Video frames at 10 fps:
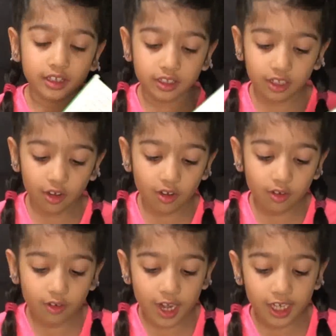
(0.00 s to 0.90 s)
So
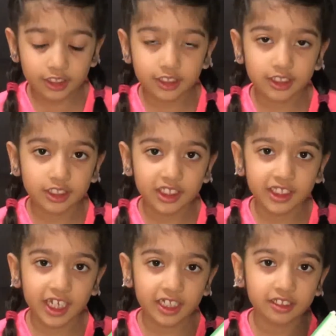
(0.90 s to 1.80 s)
let's
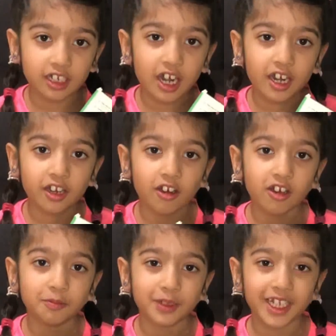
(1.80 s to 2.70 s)
get started
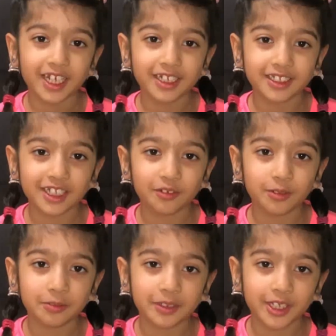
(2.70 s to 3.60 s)
opening and see
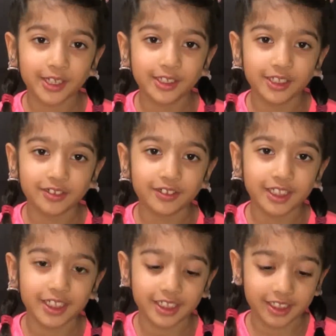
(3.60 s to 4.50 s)
what we can do with this